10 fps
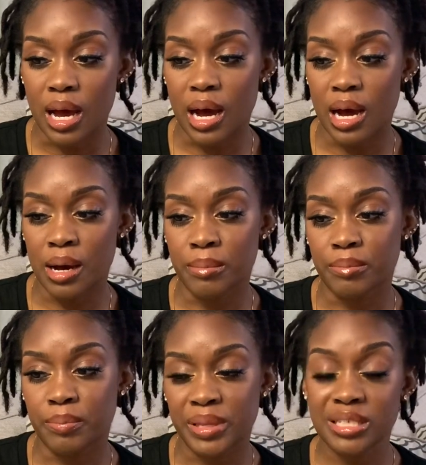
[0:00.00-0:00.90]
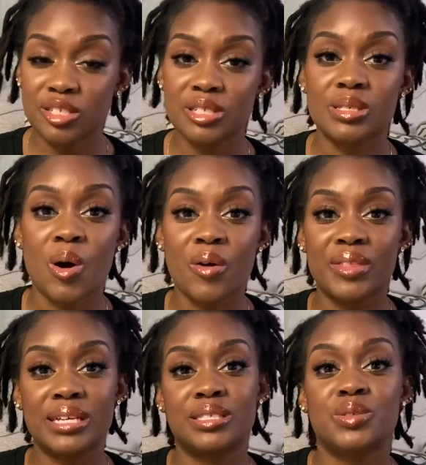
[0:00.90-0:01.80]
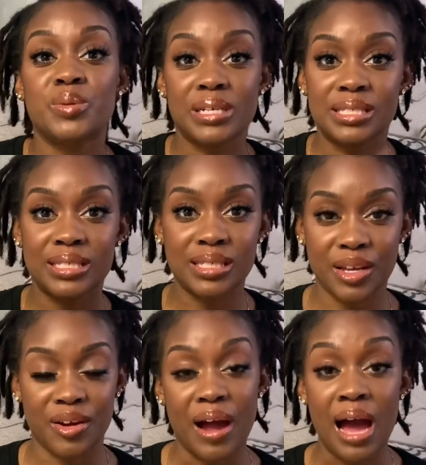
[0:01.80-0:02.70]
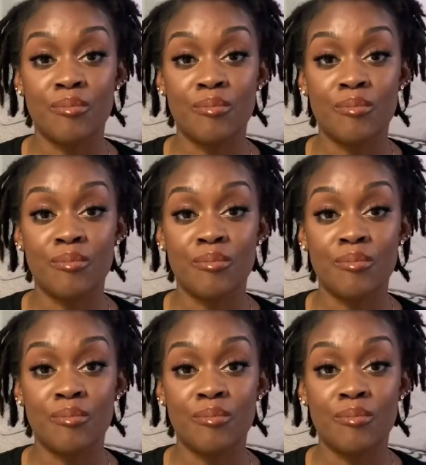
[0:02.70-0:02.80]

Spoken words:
But these are just all things to consider.